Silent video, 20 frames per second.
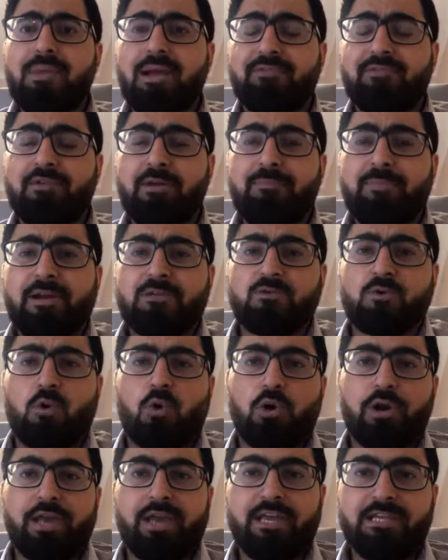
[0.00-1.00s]
My grandparents
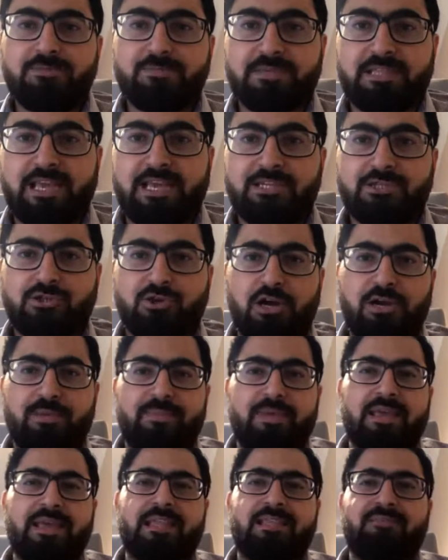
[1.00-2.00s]
were all age, but they
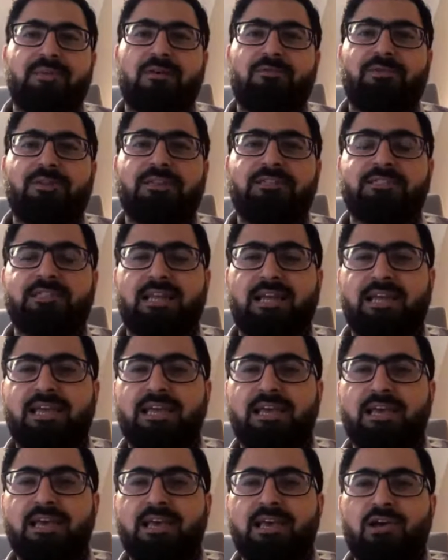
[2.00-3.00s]
enjoyed being in the mountains, and
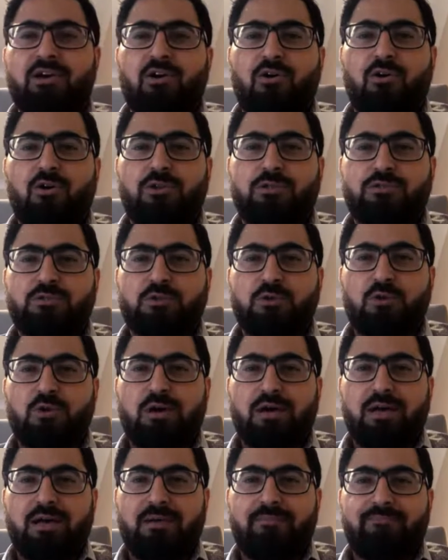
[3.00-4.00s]
I
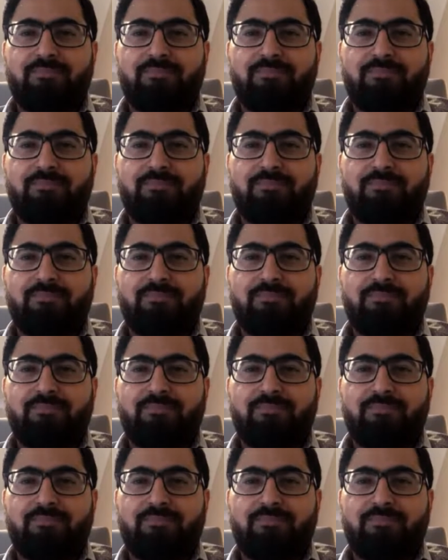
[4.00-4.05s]
also